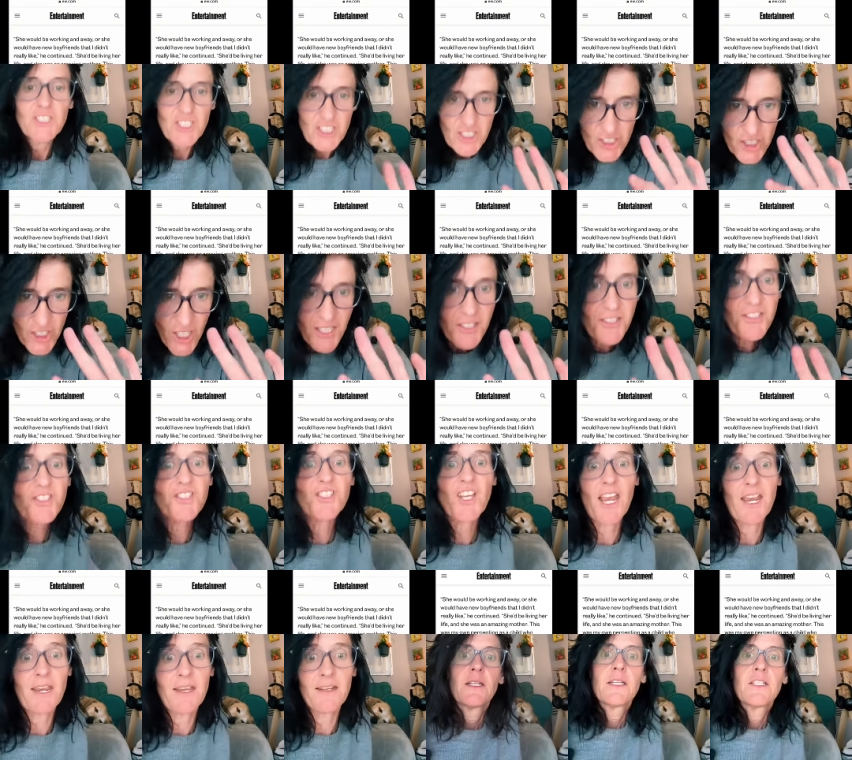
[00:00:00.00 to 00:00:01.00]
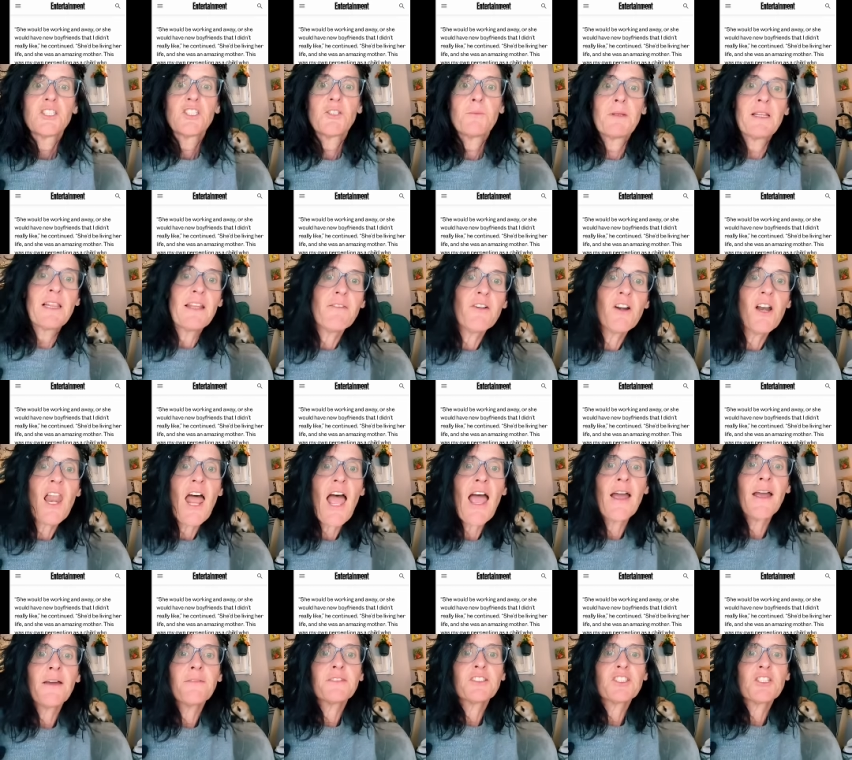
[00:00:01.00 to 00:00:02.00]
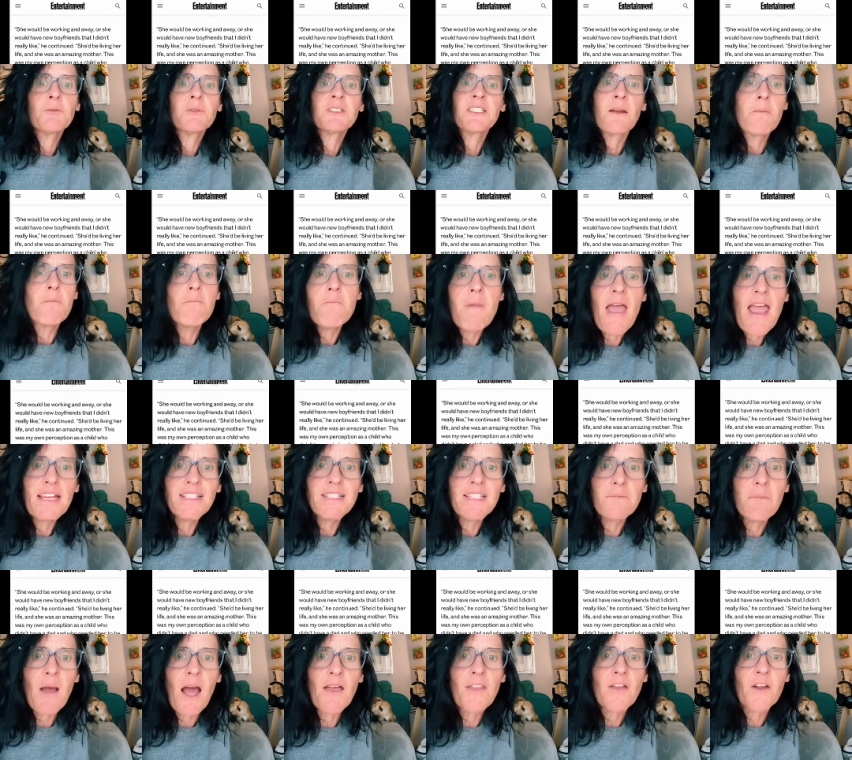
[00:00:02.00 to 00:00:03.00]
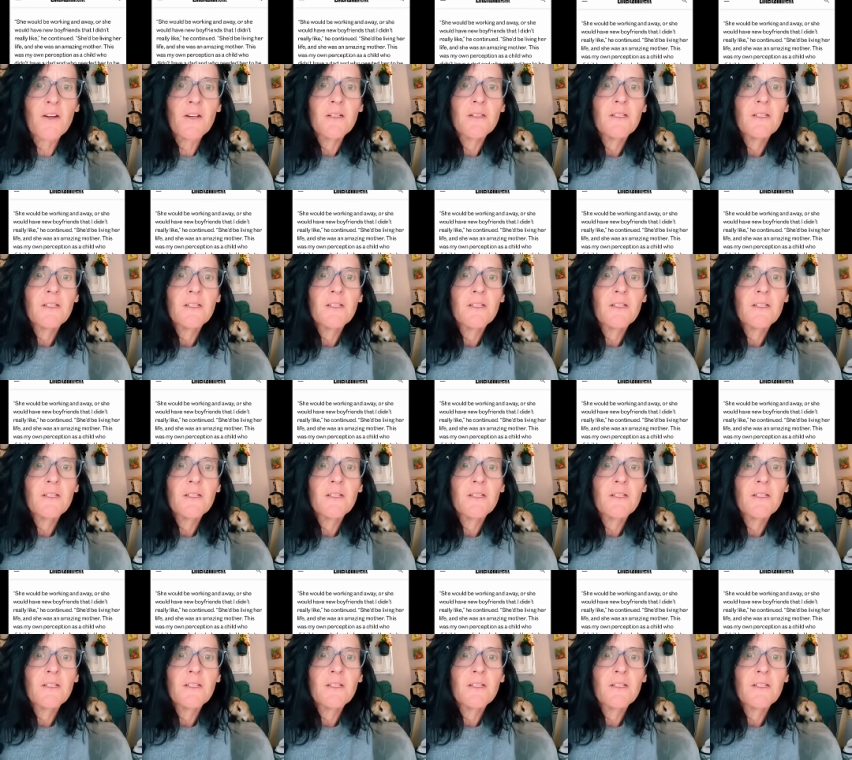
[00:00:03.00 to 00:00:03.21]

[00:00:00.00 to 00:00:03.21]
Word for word: Just saying. She'd be living her life and she was an amazing mother.